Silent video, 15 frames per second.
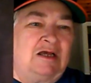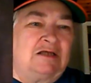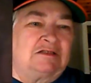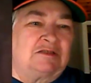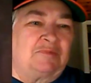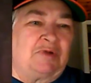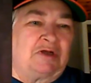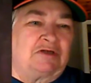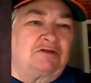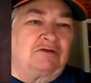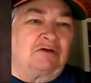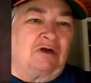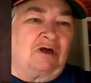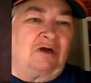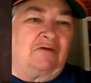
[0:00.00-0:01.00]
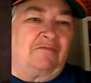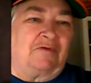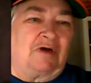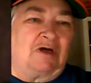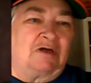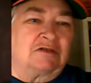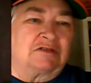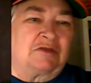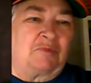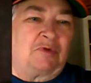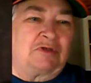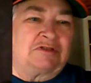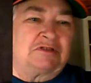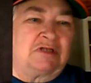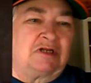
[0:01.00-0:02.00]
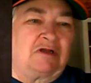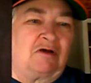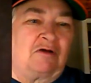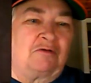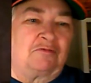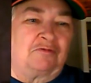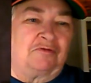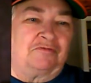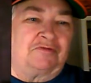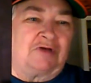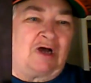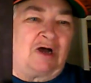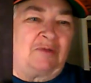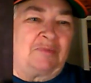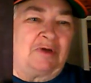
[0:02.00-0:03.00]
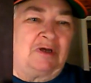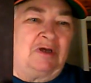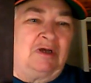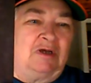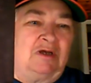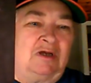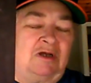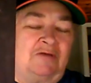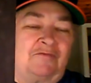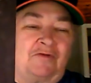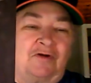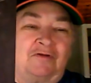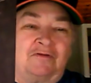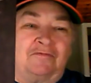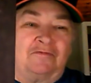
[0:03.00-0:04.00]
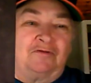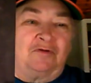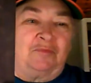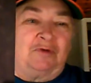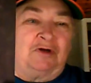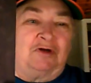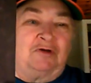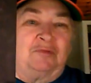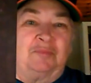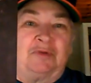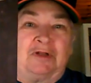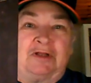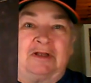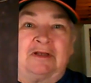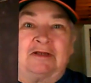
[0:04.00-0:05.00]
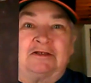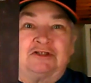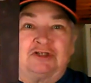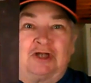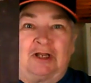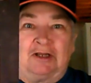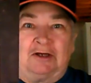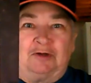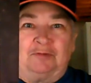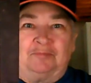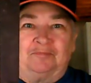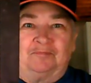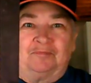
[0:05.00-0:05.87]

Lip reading: It's the picture of someone sitting on a rooftop in front of the full moon playing a cello.